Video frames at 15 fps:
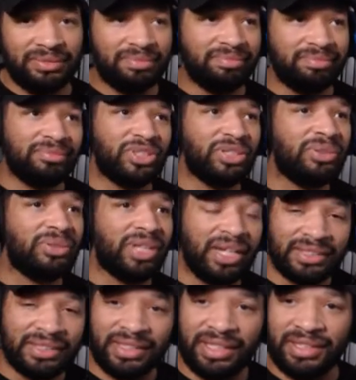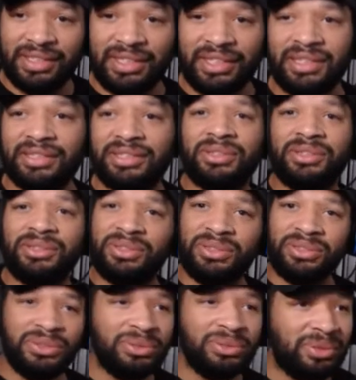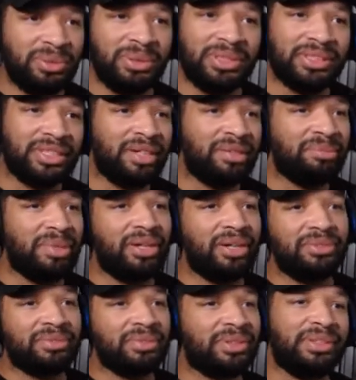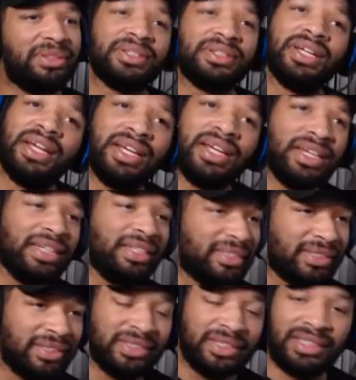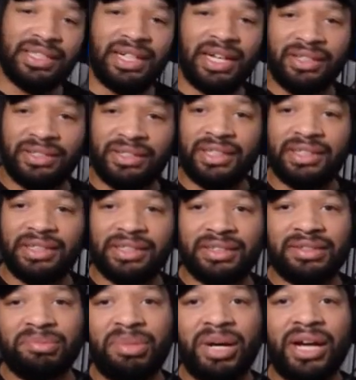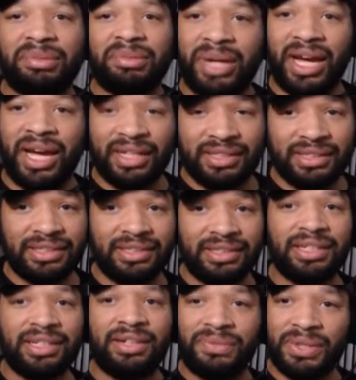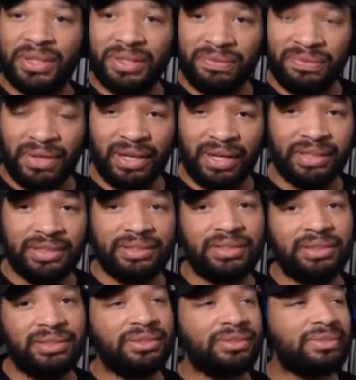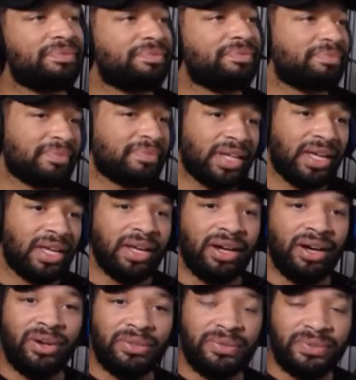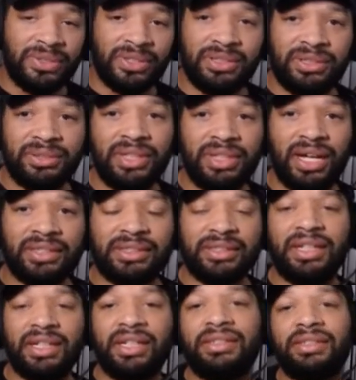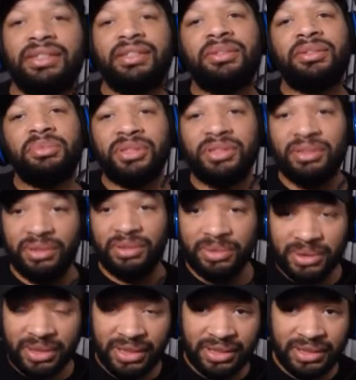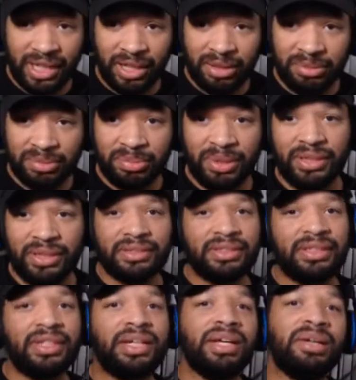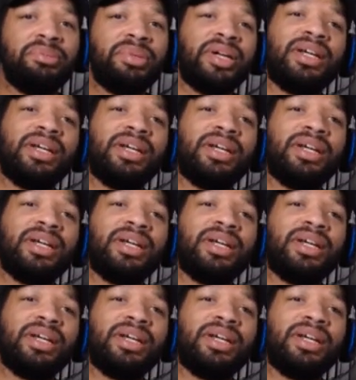2018, so you tweet something out wrong, it's going to get out there by the masses and very fast. So hopefully 2019 we do get Cyberpunk, but